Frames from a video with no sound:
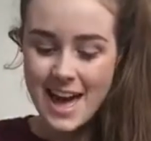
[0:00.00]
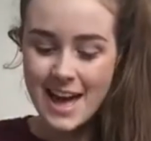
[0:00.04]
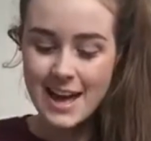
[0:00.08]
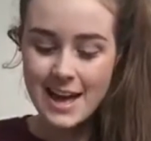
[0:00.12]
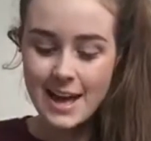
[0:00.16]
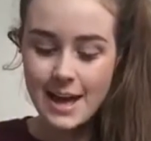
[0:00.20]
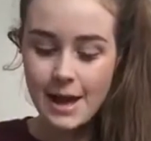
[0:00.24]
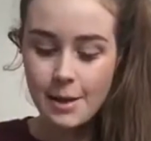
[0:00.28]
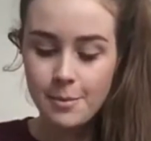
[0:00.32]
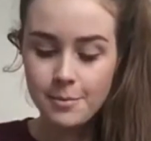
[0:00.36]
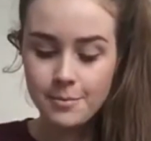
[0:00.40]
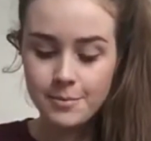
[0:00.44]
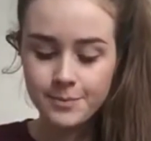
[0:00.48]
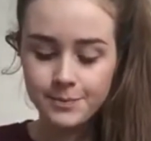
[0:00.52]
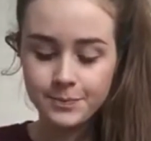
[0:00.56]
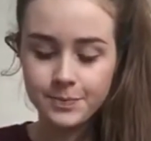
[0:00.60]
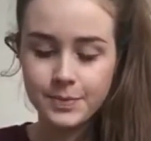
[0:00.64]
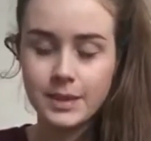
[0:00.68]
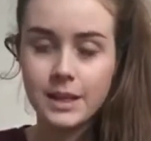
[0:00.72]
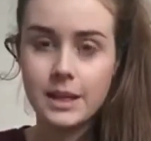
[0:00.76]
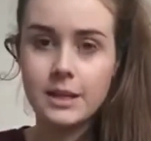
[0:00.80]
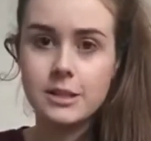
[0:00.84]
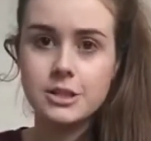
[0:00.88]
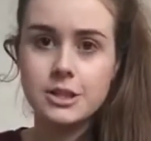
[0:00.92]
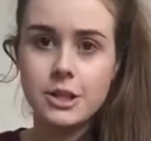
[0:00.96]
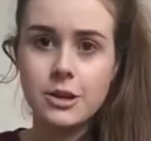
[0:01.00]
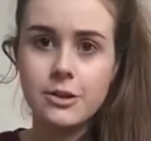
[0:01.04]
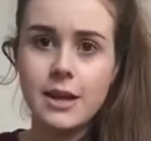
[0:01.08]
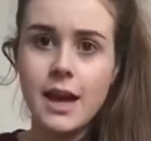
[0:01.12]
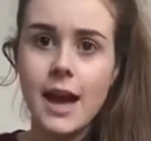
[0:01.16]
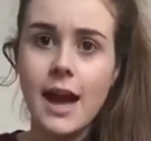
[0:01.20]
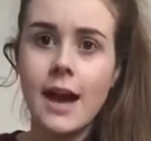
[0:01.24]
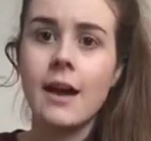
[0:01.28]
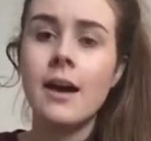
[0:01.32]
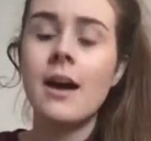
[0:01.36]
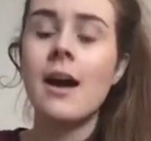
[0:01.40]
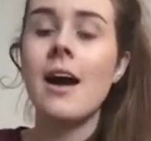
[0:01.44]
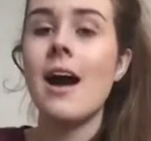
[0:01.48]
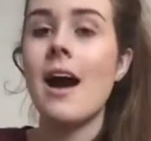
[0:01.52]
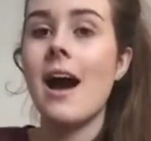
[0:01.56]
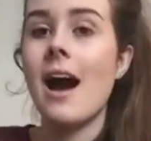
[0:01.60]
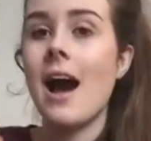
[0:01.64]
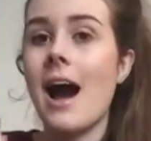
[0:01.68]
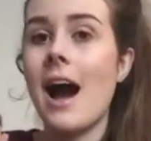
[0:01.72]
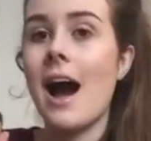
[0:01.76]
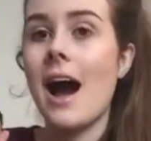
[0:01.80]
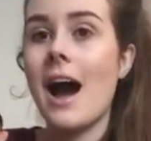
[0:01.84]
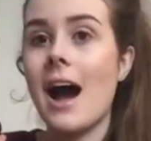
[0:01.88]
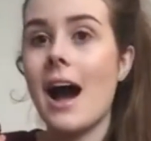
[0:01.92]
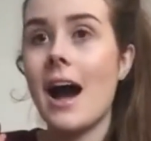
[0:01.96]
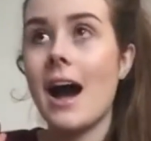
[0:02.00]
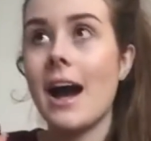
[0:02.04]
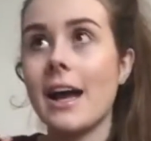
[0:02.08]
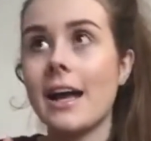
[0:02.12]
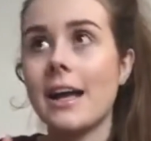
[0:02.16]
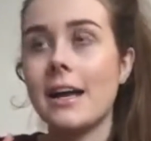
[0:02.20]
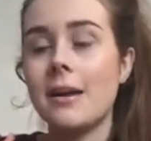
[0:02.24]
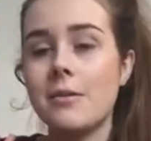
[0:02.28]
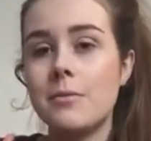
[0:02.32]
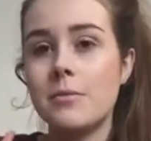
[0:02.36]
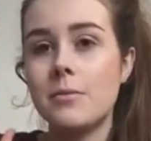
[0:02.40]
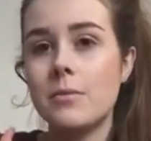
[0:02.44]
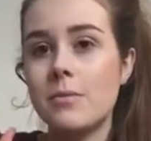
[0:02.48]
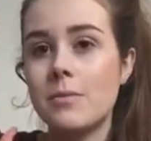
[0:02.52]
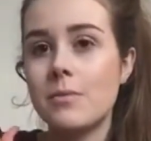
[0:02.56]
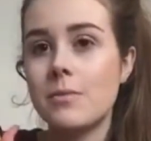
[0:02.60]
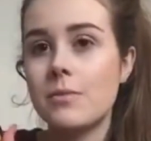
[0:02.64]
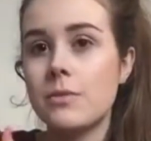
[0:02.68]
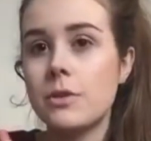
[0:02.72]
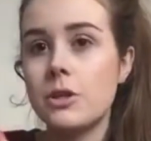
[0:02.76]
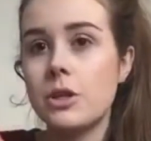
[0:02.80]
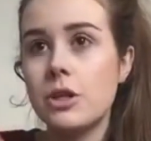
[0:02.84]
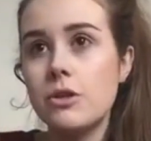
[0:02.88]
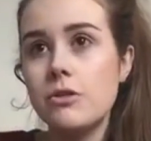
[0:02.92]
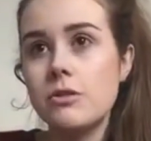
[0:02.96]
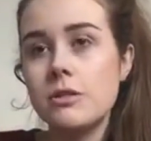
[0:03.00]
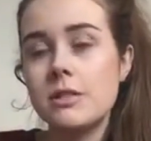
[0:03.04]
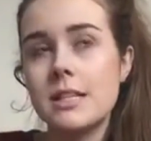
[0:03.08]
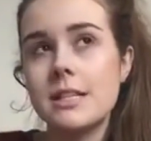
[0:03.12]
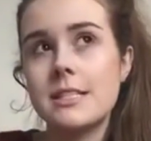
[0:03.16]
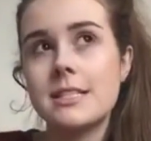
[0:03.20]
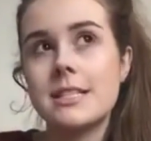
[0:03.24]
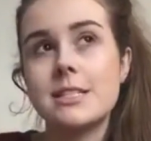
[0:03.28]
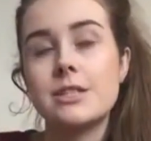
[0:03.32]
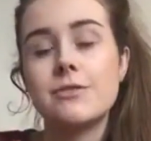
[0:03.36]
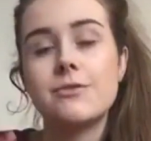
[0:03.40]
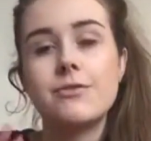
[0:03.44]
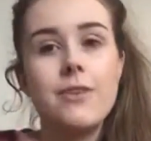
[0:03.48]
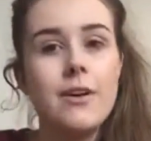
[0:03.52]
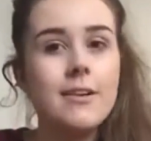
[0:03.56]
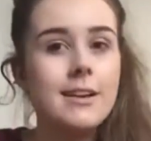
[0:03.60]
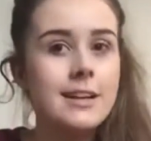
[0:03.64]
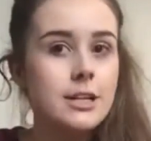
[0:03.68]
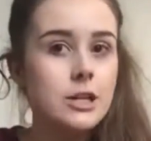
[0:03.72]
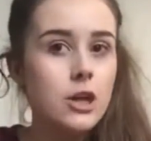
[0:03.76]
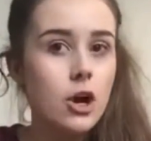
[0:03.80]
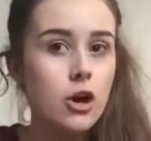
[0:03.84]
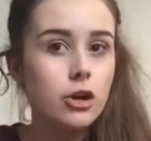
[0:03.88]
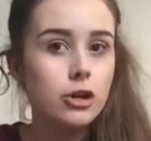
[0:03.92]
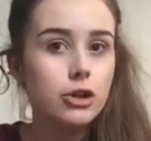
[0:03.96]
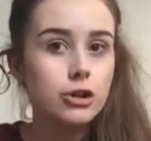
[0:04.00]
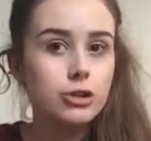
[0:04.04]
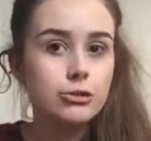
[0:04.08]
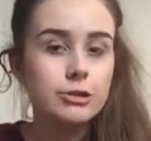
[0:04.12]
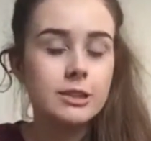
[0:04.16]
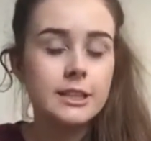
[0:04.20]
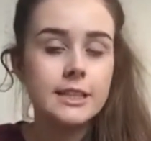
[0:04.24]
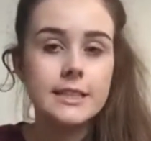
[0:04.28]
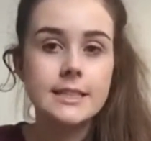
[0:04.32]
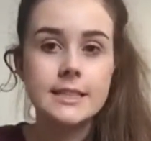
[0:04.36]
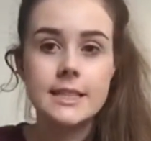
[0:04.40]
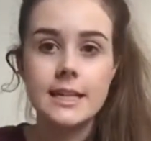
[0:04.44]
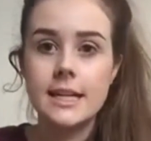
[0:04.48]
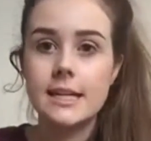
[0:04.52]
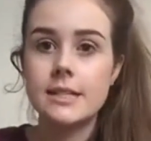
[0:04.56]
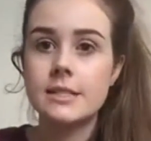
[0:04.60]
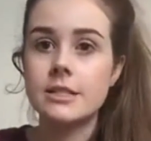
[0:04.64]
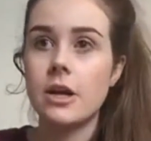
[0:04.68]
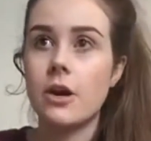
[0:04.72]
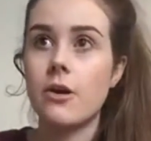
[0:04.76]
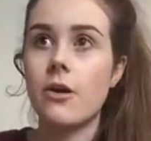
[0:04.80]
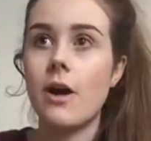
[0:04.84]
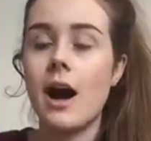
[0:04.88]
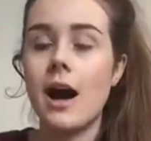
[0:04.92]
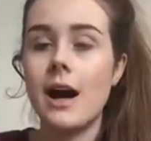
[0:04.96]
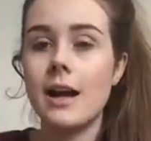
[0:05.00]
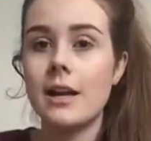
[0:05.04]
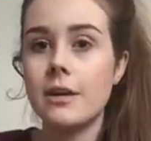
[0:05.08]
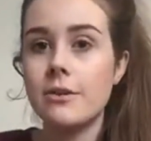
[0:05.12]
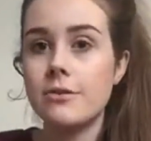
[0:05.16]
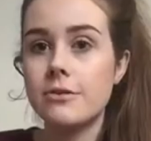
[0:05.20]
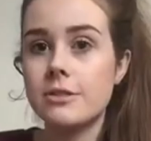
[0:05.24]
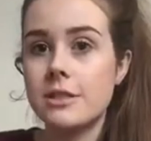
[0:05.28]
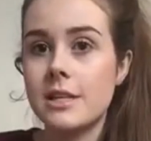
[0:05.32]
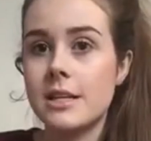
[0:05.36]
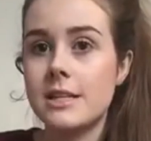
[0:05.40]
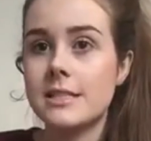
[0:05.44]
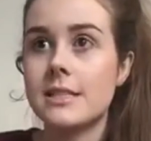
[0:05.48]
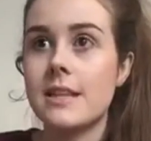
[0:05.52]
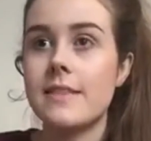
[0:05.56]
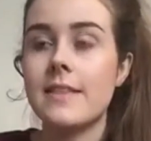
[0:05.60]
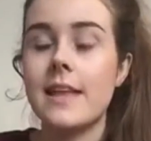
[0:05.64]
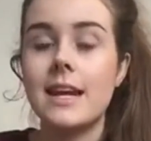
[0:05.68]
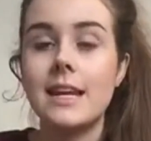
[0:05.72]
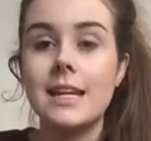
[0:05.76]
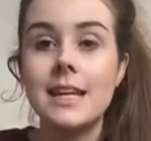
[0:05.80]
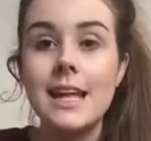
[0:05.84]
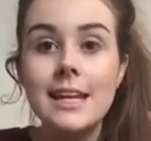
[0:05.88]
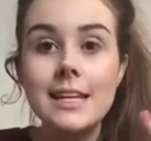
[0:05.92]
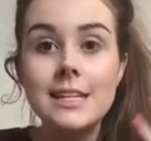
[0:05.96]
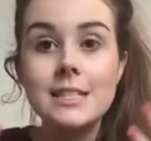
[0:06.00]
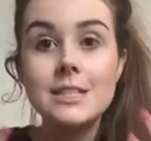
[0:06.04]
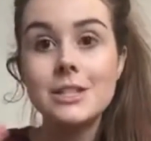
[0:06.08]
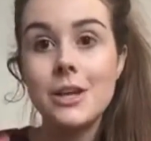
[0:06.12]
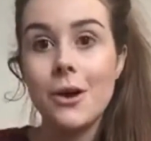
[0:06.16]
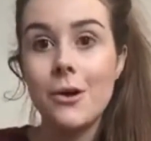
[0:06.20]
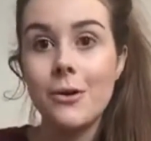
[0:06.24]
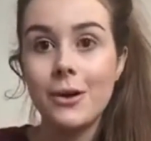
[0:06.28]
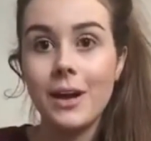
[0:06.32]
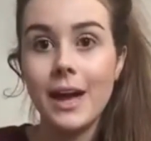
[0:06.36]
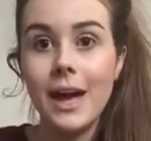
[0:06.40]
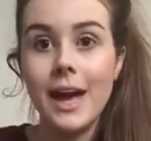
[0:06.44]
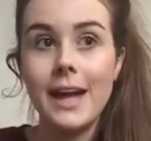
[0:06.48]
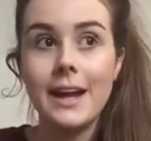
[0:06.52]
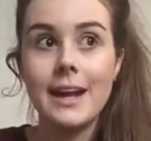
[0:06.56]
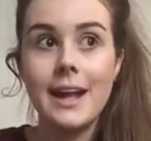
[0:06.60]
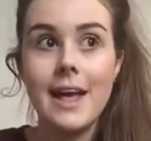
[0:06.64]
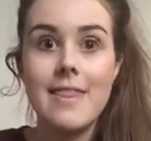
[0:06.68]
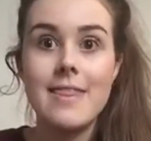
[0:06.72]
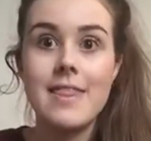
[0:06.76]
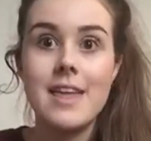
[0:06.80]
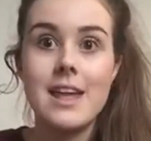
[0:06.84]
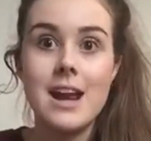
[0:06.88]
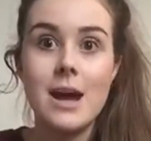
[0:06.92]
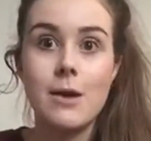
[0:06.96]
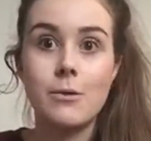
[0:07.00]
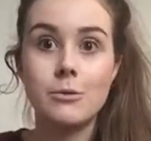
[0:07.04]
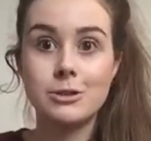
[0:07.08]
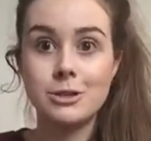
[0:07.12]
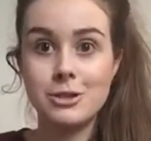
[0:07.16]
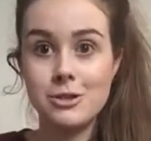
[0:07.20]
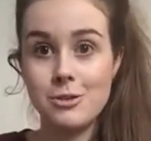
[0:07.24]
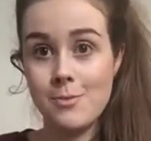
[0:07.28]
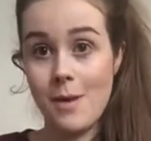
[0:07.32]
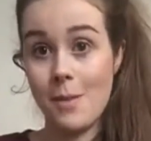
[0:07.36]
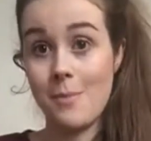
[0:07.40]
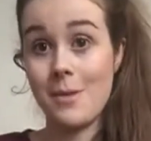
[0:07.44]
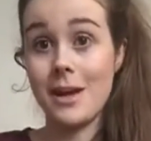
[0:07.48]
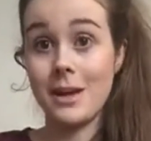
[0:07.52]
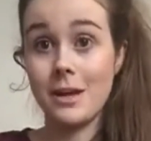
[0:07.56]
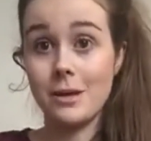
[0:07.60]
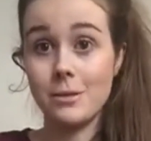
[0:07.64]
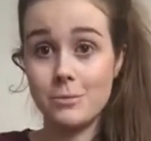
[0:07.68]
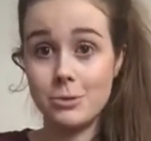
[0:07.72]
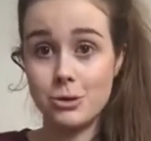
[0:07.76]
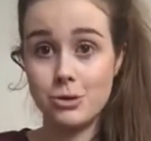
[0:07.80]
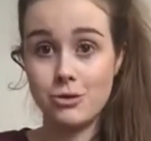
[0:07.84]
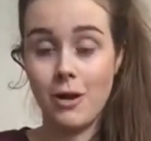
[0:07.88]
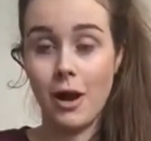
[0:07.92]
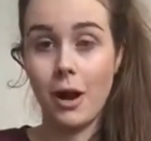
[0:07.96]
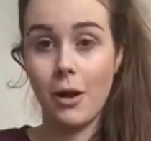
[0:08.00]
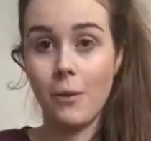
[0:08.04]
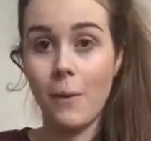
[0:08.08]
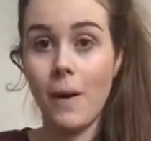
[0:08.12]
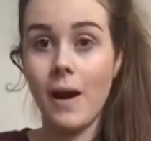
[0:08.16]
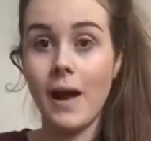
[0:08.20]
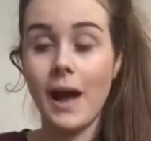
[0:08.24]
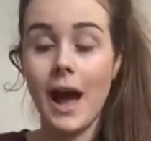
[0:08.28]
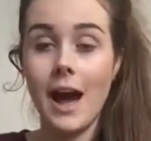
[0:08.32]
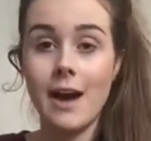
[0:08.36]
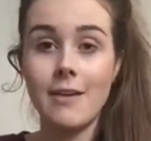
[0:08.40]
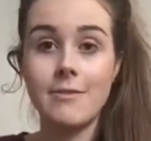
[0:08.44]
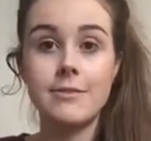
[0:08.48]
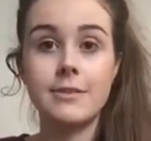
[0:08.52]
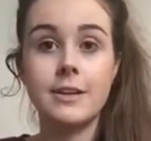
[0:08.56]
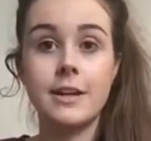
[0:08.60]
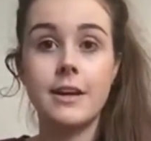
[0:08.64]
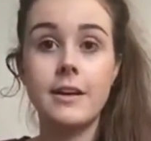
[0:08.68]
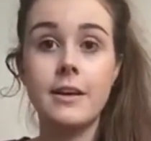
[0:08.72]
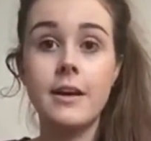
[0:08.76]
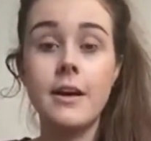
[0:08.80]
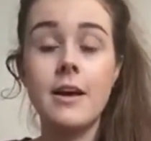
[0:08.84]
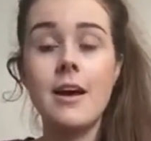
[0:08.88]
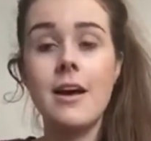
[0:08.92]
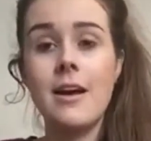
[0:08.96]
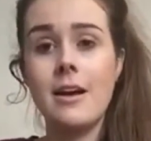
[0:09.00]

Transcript: um, so yeah, I use this, it's very non-greasy, so I use this and then let it soak in, and then I will do my makeup straight away after,